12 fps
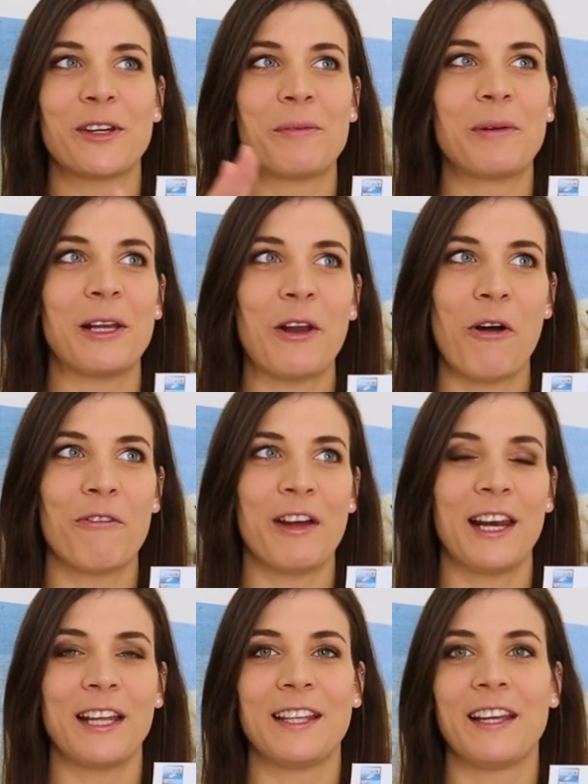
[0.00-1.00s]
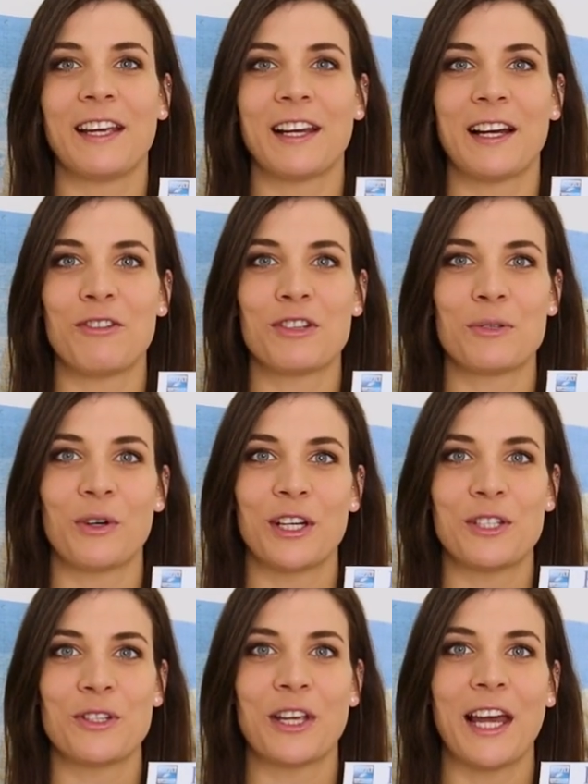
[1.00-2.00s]
gonna be a lot of editing, and I just
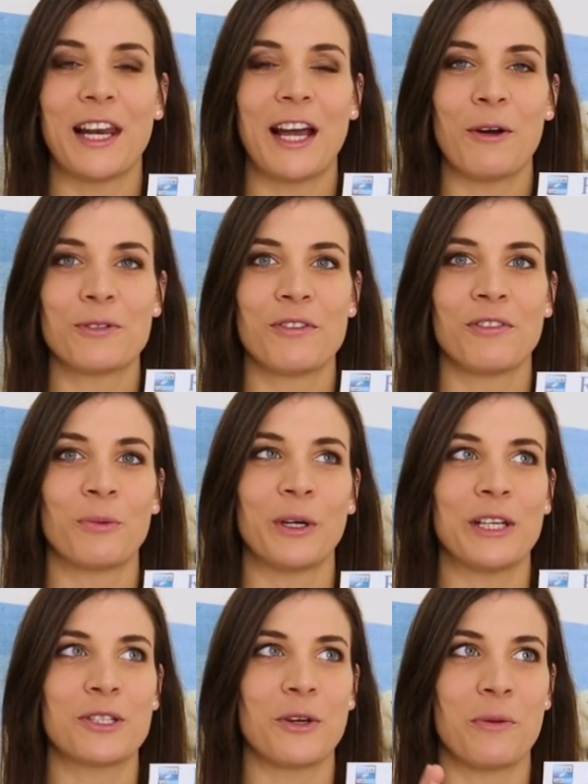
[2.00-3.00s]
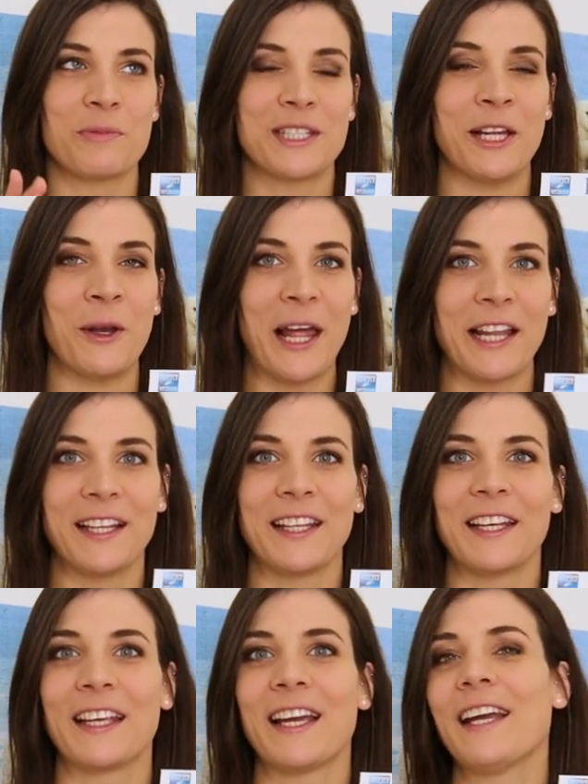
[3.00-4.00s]
wanted to get it out of the way, so I'm still
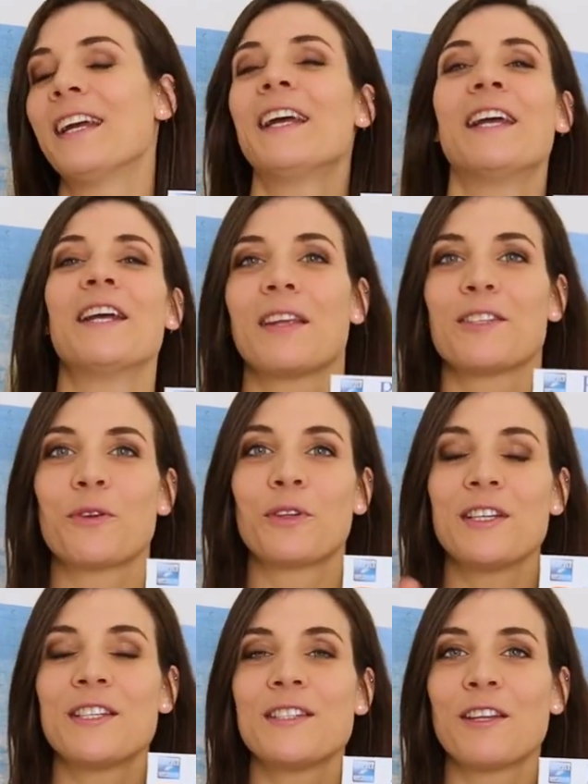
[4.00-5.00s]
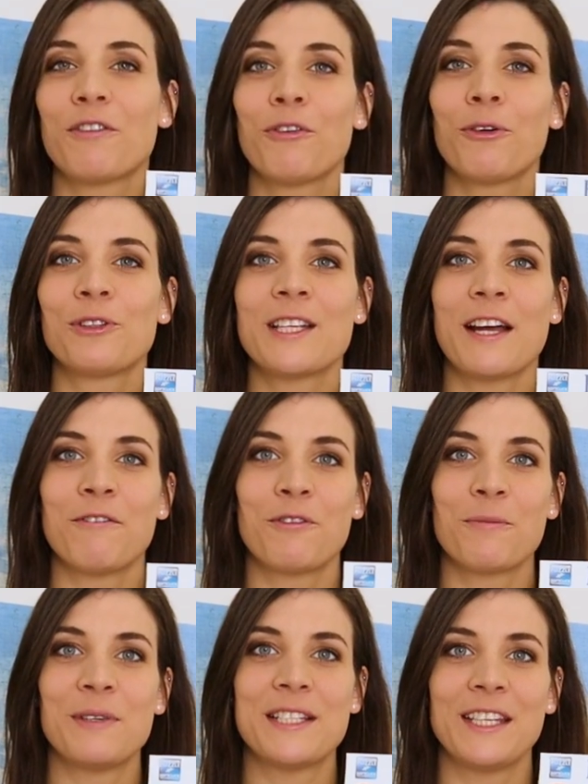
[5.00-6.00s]
editing it. So this is the fourth time for
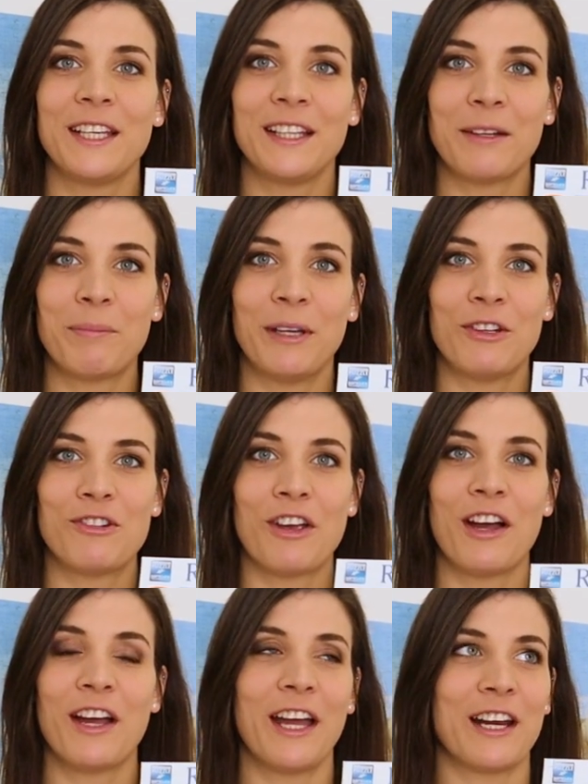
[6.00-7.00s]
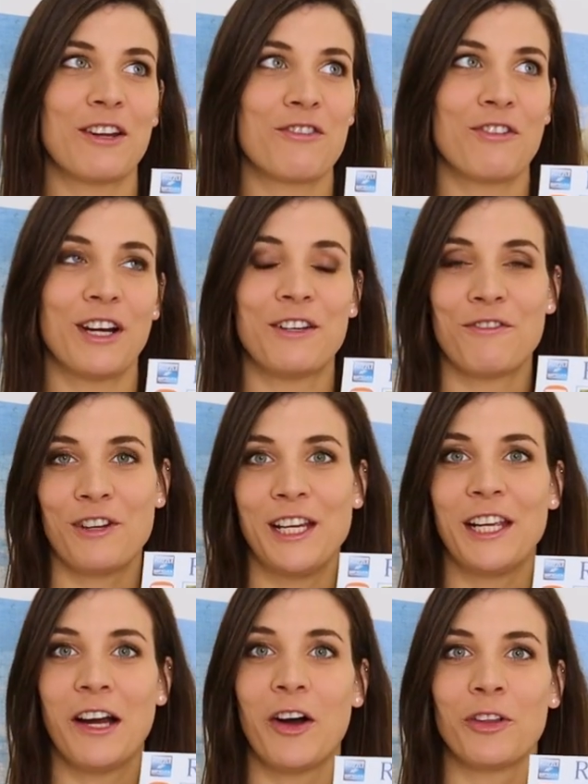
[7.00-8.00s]
me seeing the picture, and I tried
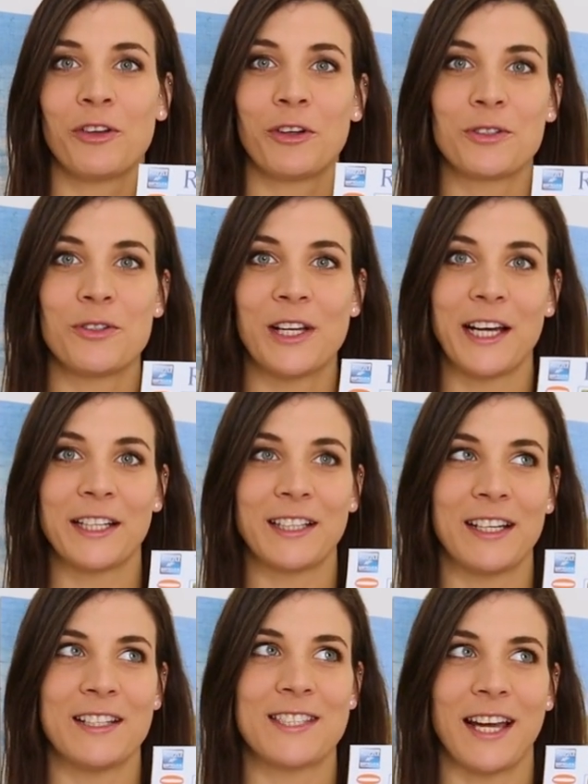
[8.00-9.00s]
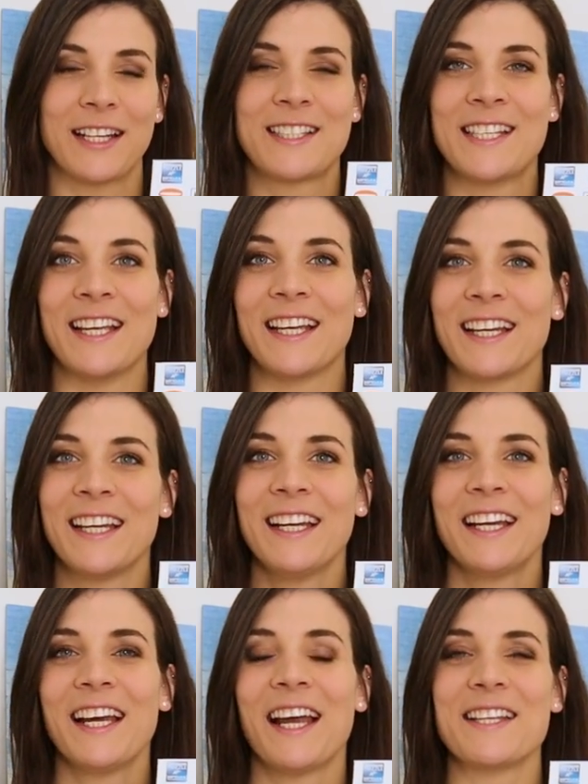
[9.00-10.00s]
really hard not to like dissect it
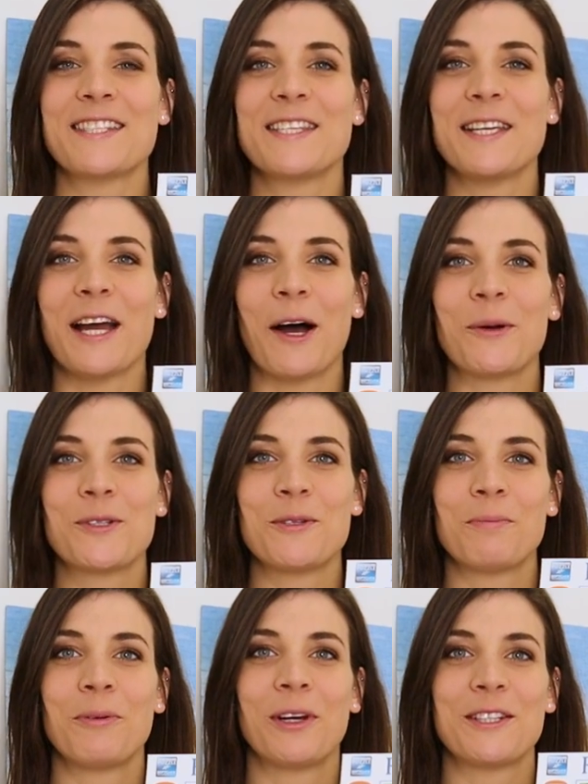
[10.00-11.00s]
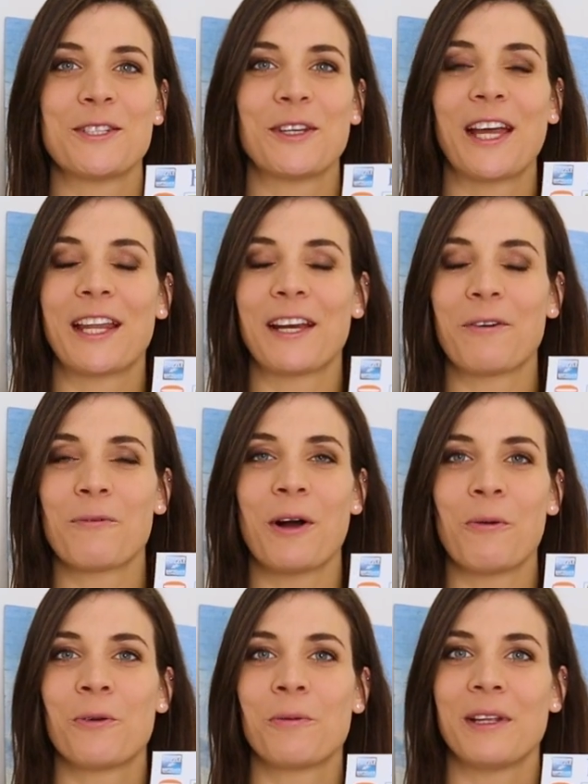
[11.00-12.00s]
and see how to put it together and
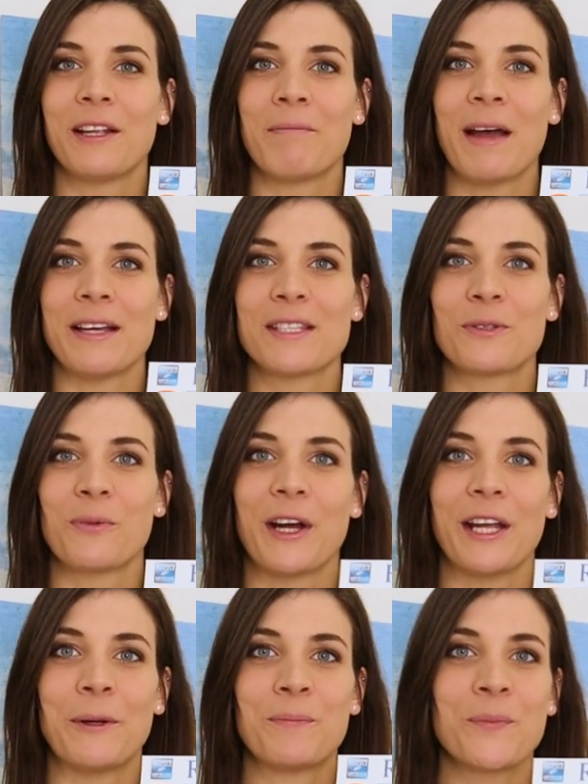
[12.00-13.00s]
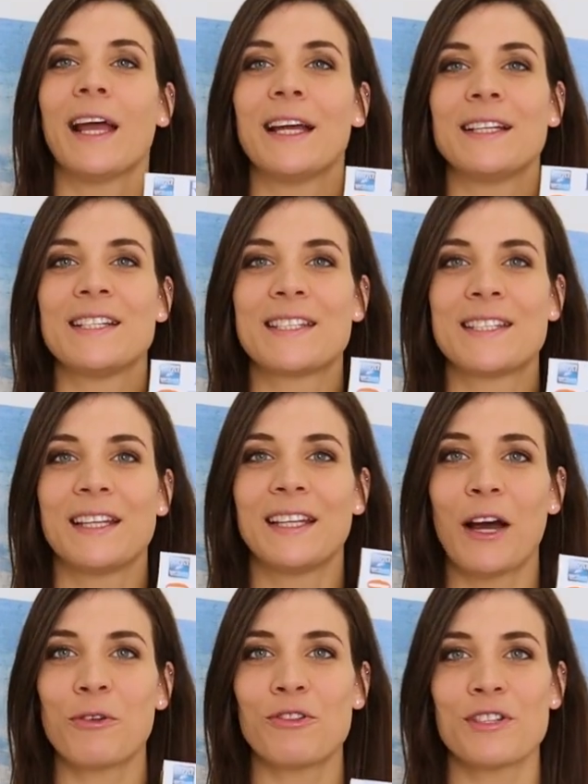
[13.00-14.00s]
what would be the best way. And
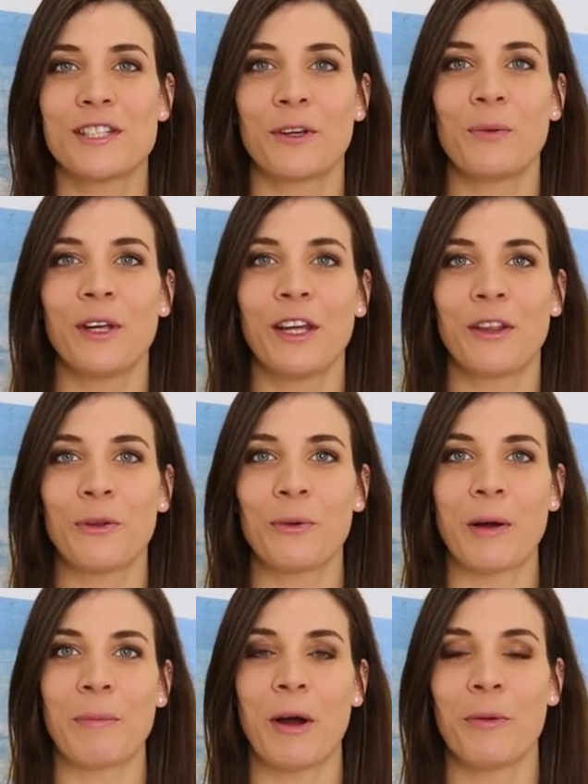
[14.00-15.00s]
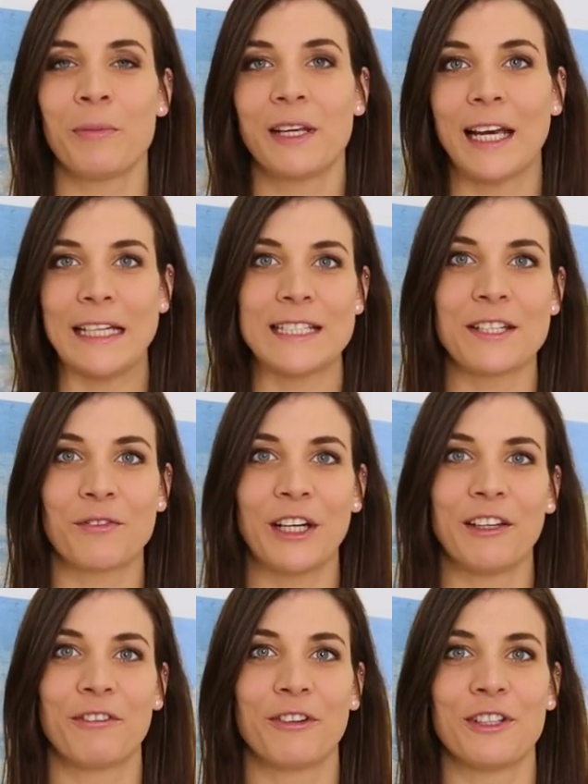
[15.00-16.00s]
now just a quick thought about me getting
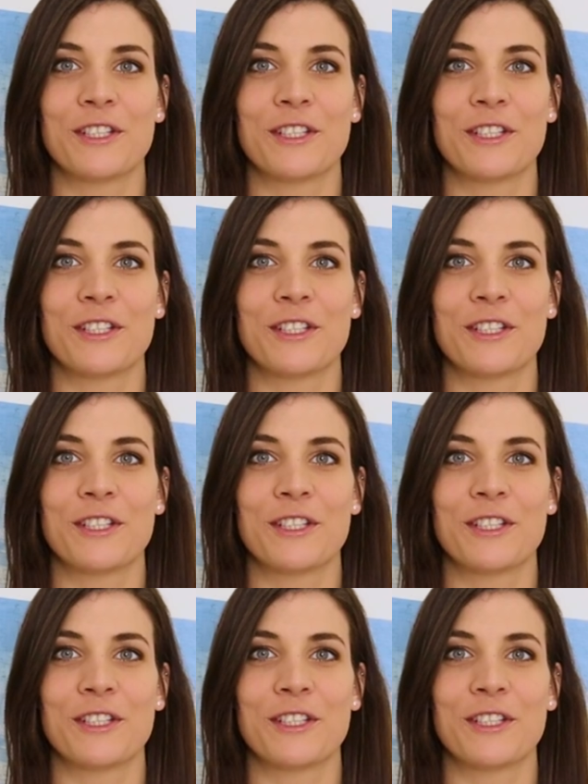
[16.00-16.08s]
ready for